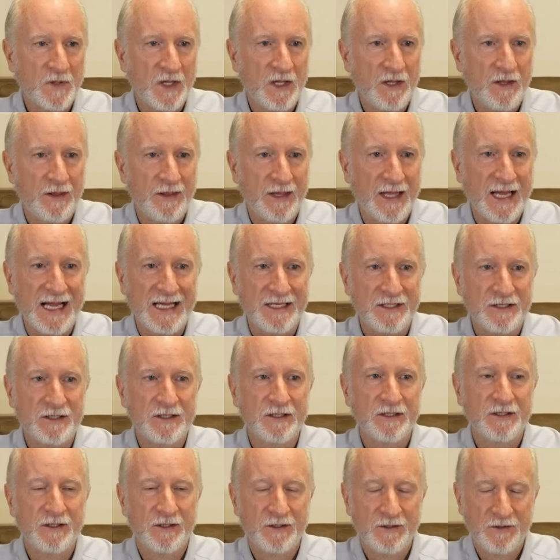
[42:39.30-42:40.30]

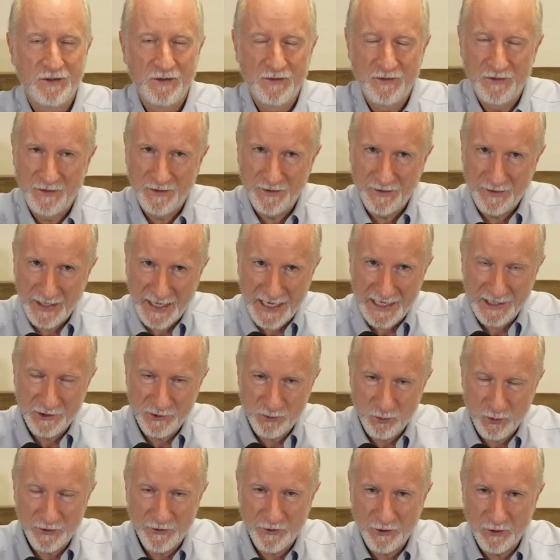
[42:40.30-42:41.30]
That is
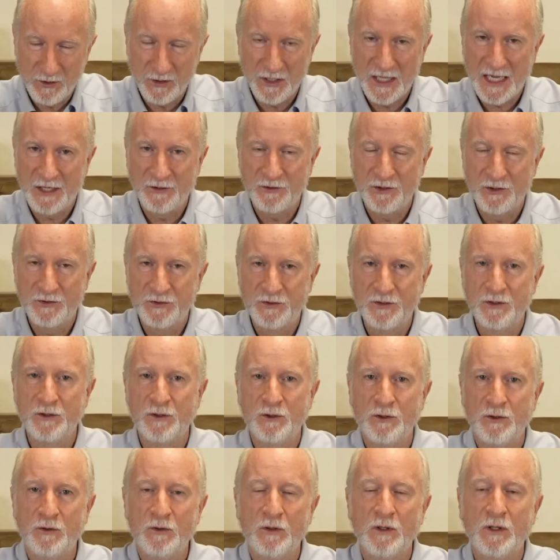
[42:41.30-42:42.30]
what they're allowed to
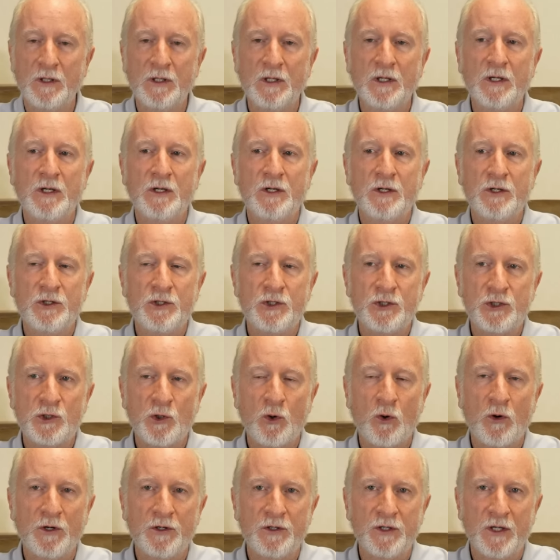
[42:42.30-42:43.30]
do,
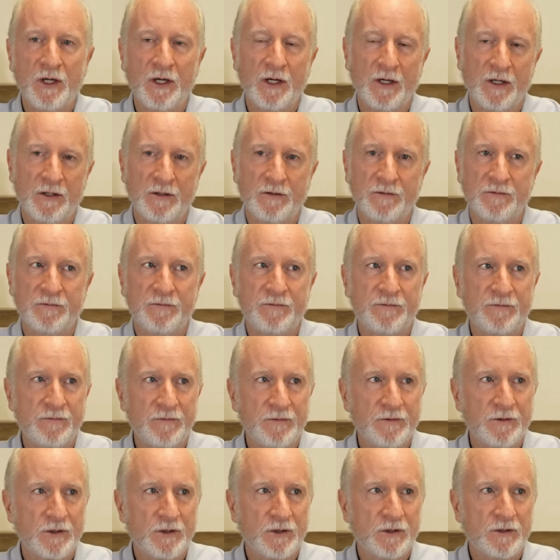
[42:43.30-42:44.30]
short of
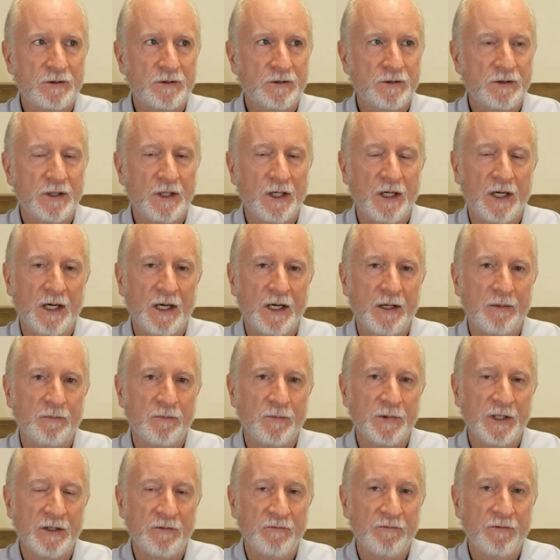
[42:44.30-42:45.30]

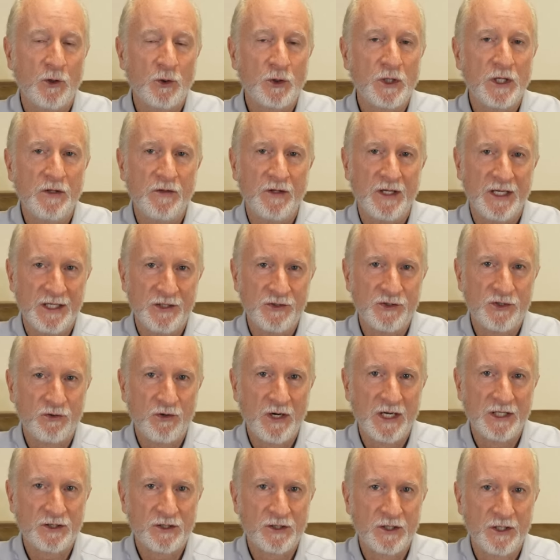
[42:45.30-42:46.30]
invoking the
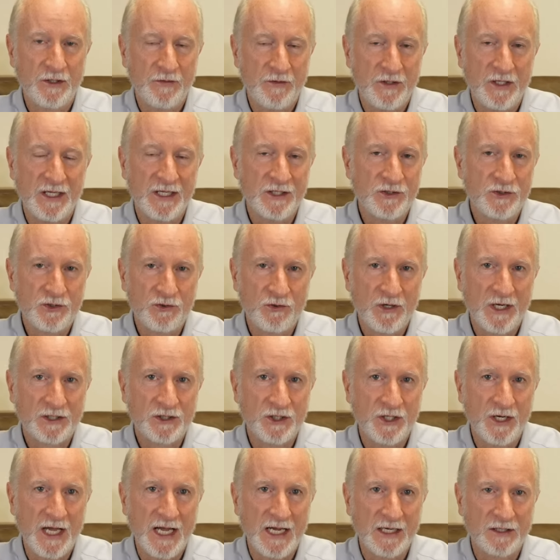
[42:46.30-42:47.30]

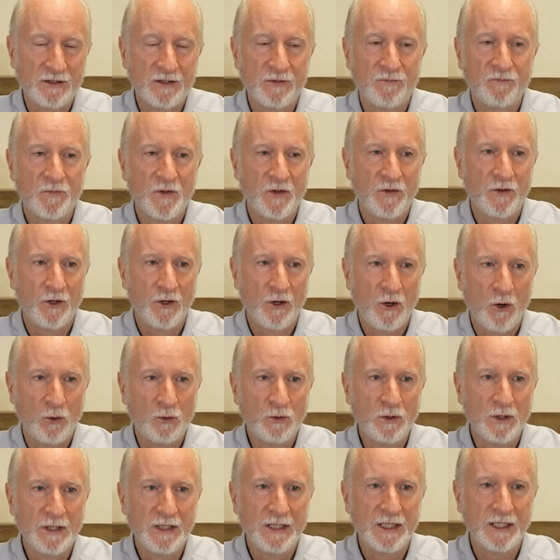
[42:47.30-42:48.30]
Insurrection Act. They're
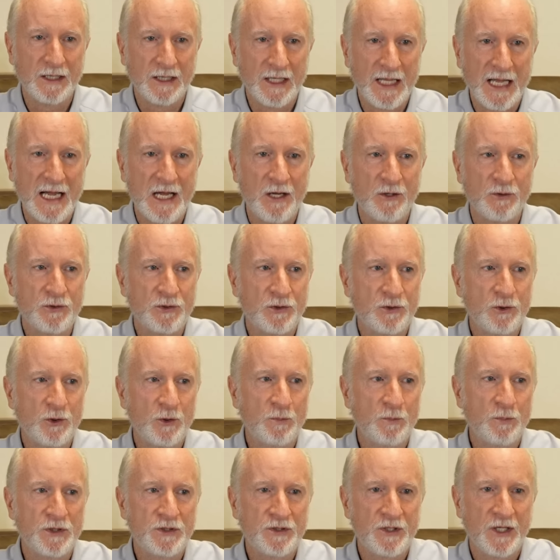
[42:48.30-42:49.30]
only allowed to
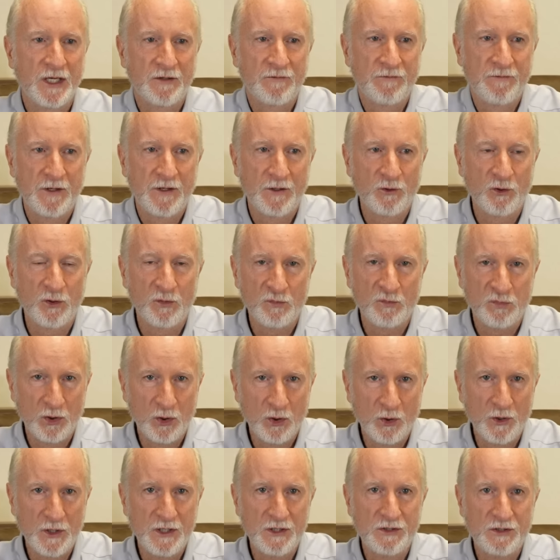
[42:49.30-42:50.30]
protect federal
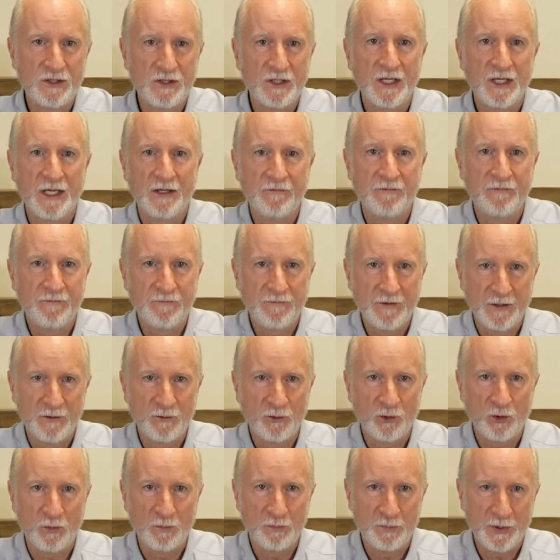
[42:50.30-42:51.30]
employees and
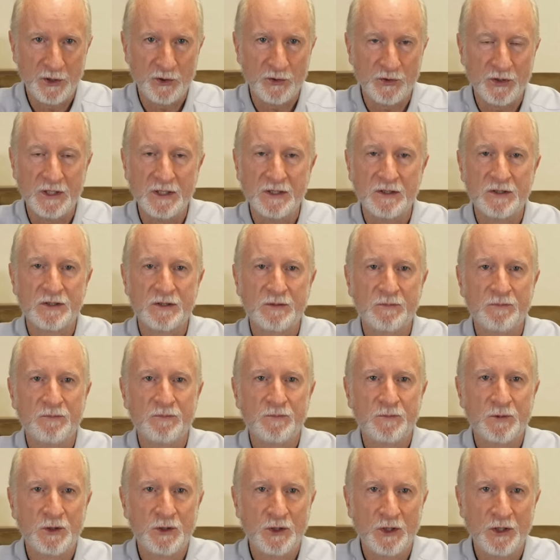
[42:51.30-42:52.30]
federal buildings.
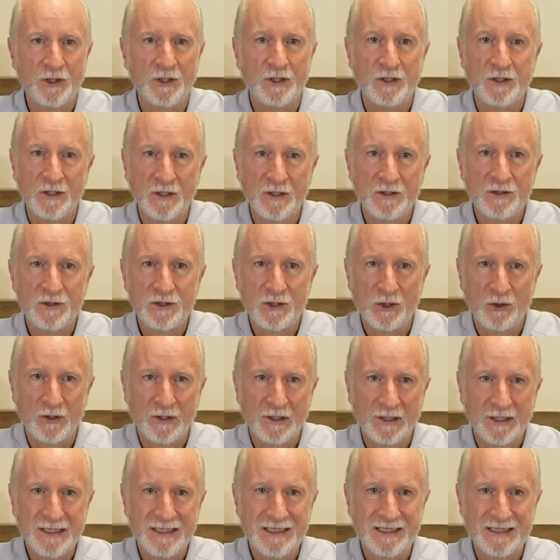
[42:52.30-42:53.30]
Good. So at
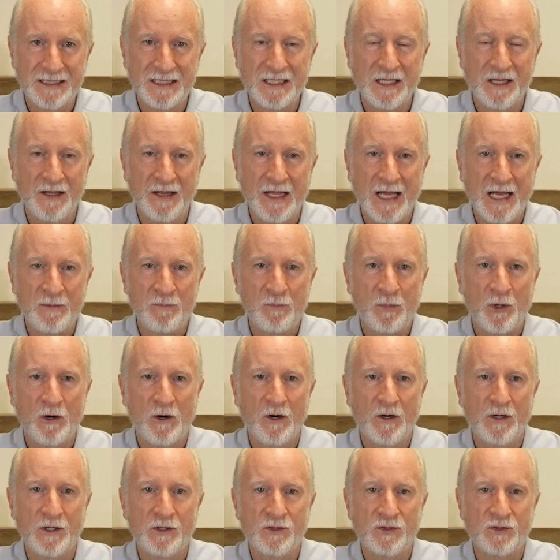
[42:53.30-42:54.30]
least that
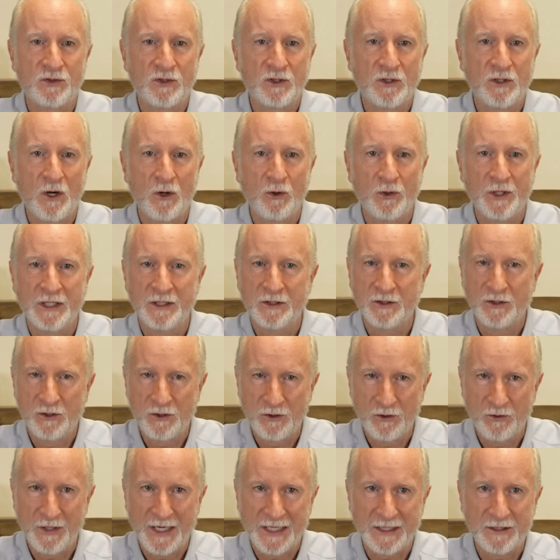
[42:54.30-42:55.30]
part is going
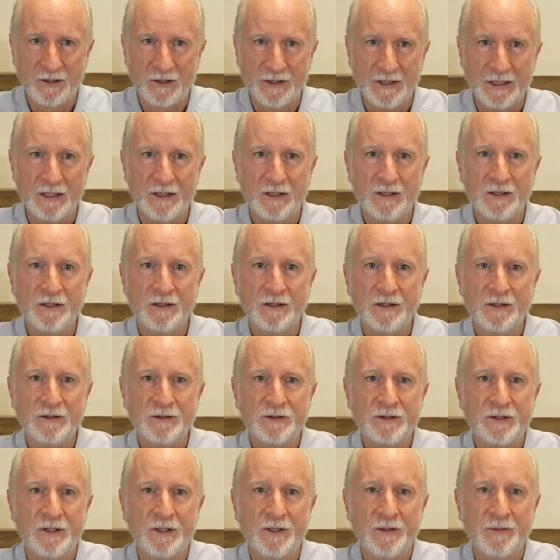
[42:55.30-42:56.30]
correctly.
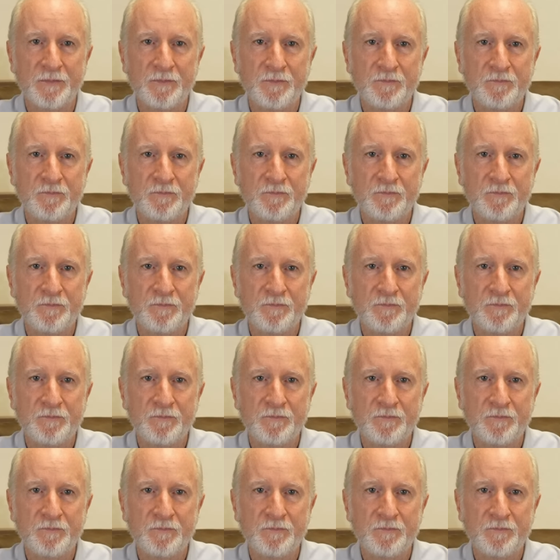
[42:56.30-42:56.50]
So